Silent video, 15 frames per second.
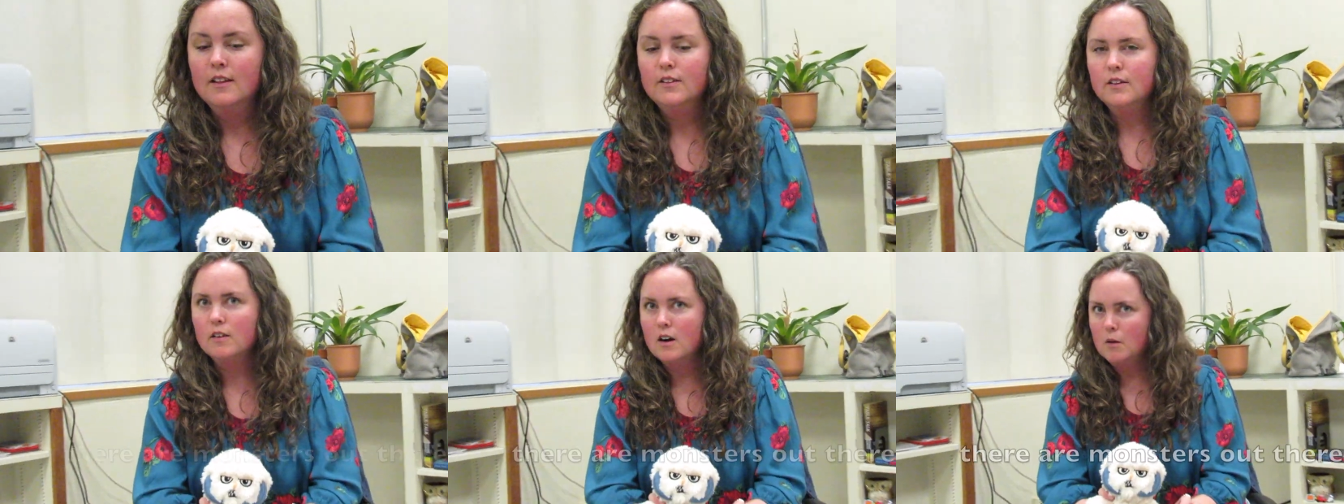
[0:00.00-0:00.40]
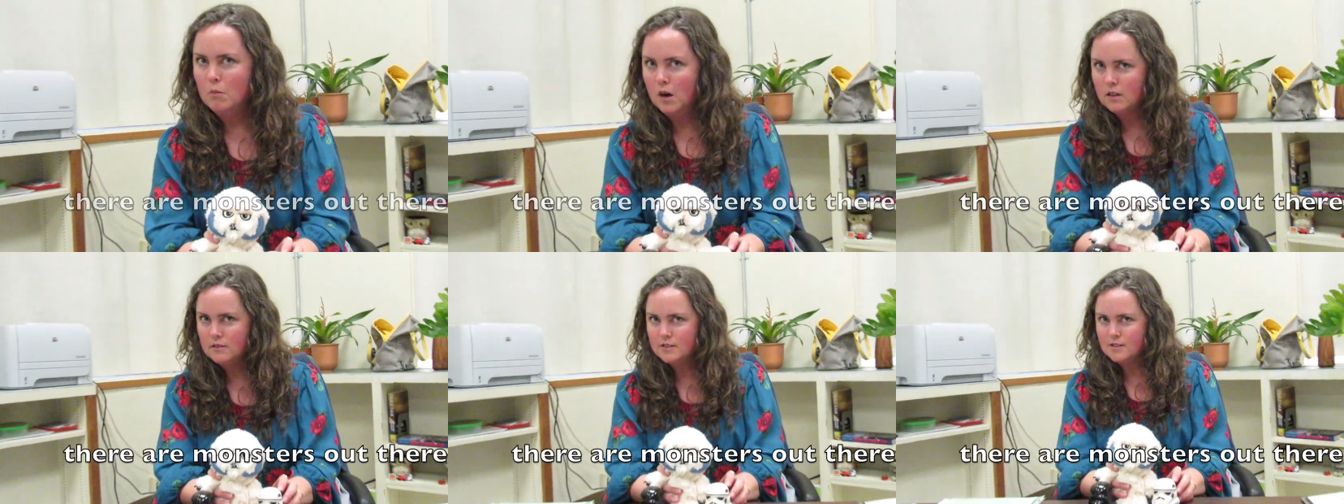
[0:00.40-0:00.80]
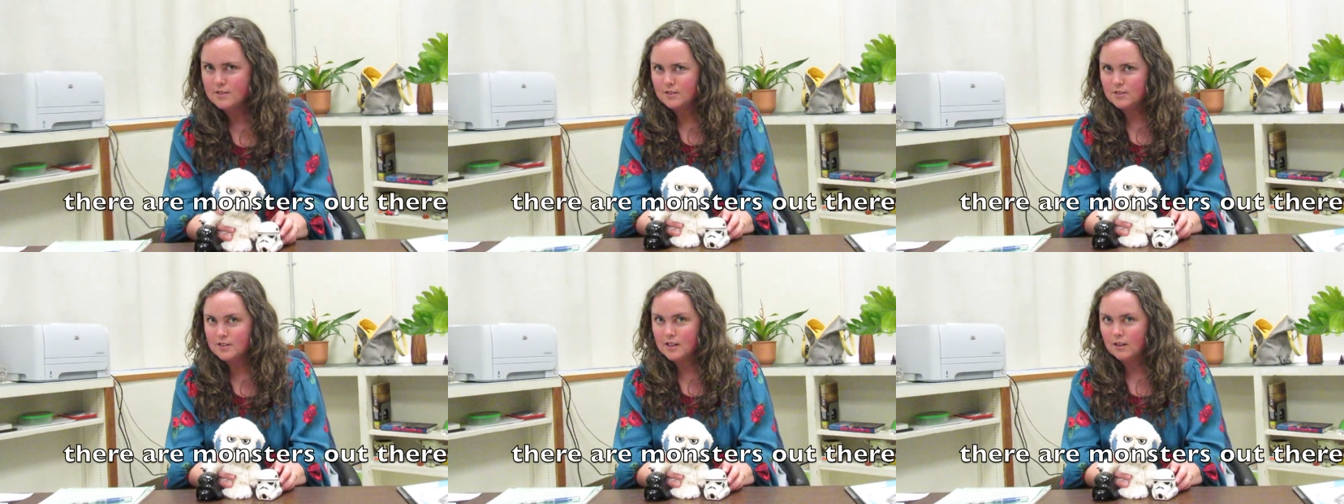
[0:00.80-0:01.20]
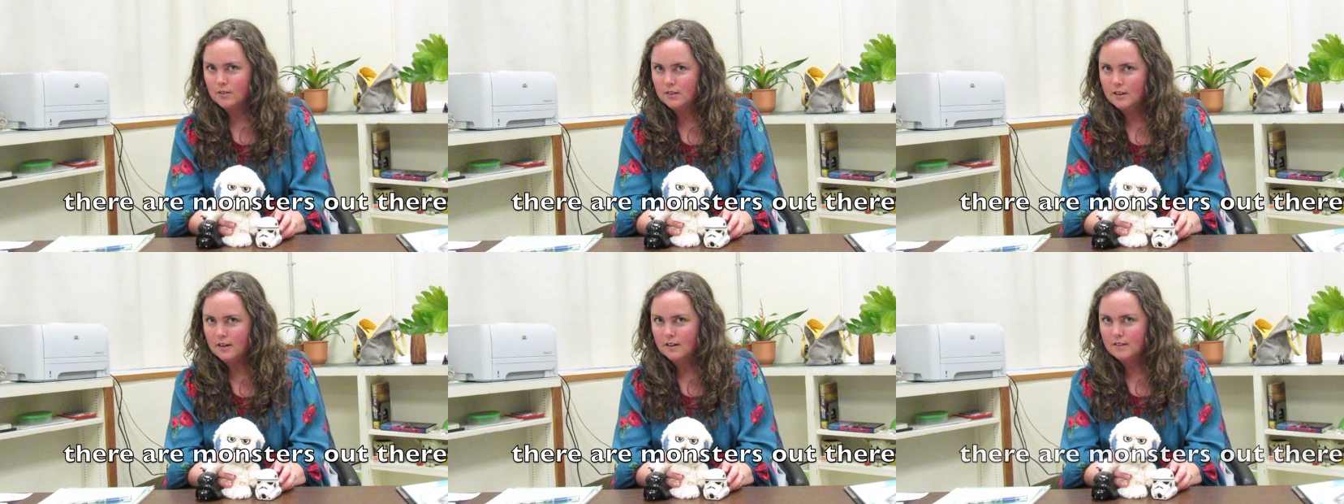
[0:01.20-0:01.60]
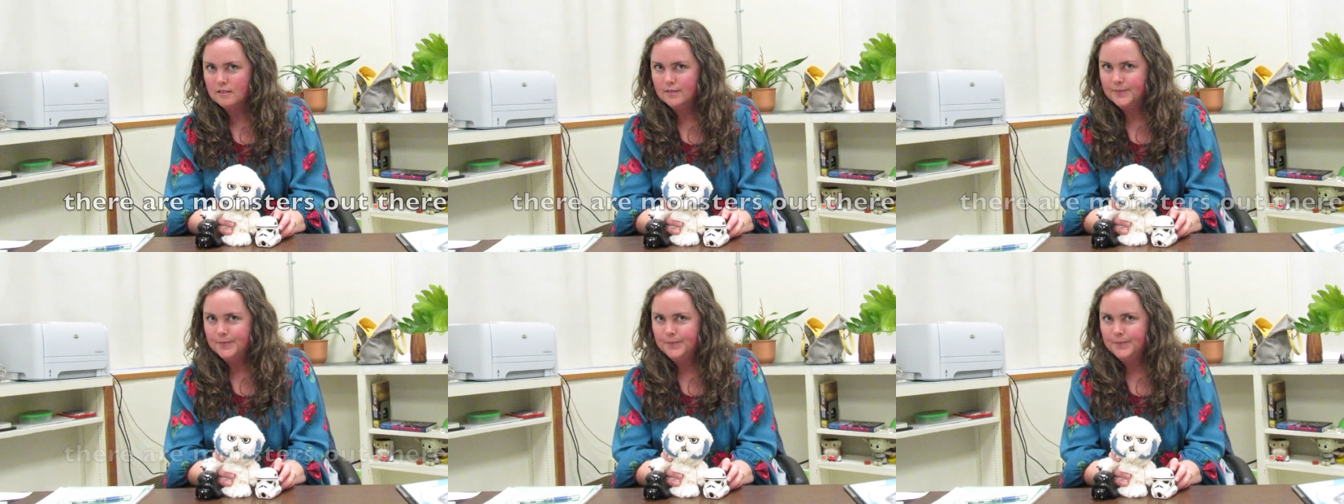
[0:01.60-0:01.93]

There are monsters out there,